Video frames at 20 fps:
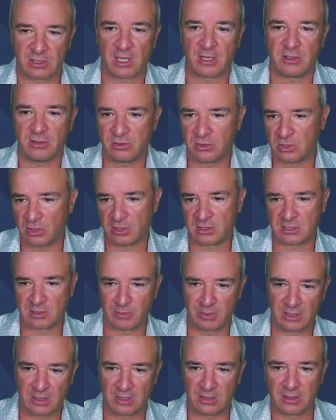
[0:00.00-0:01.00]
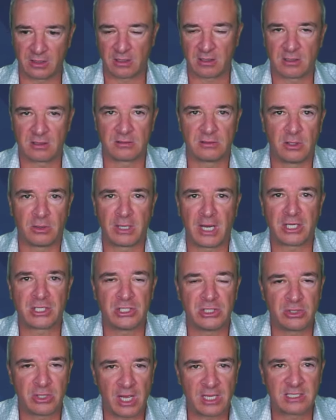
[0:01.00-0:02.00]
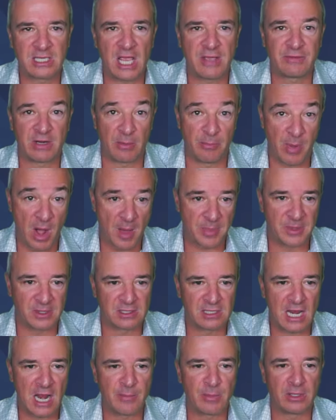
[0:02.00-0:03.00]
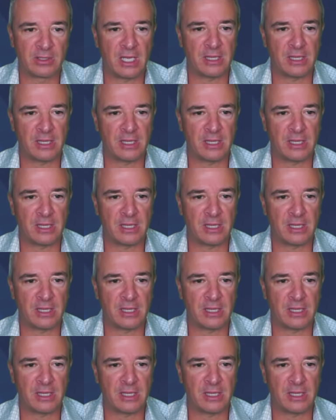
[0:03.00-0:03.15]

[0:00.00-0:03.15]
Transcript: I you took some of the, the donations you guys gave, and I bought this camera.